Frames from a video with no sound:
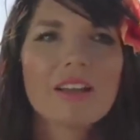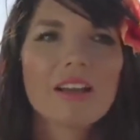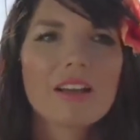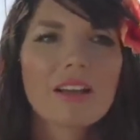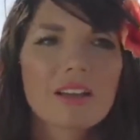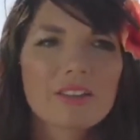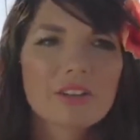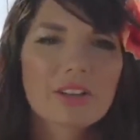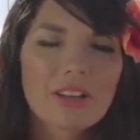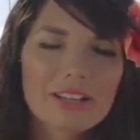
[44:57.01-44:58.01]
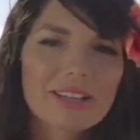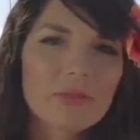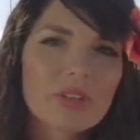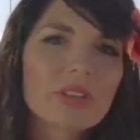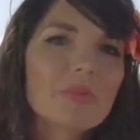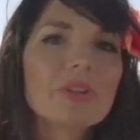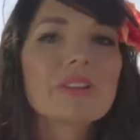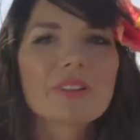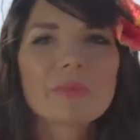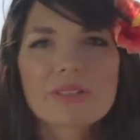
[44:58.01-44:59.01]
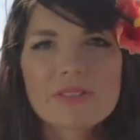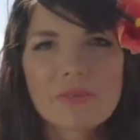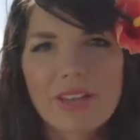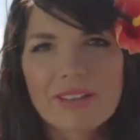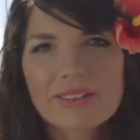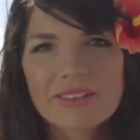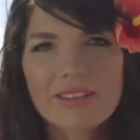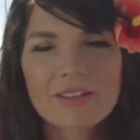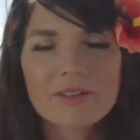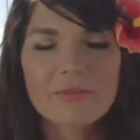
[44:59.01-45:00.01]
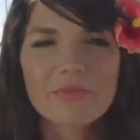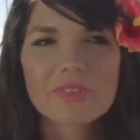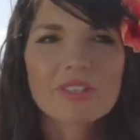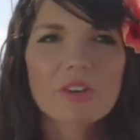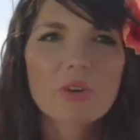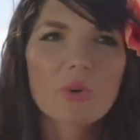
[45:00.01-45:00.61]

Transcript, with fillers: uh, they're not really building the muscle mass. Um, right.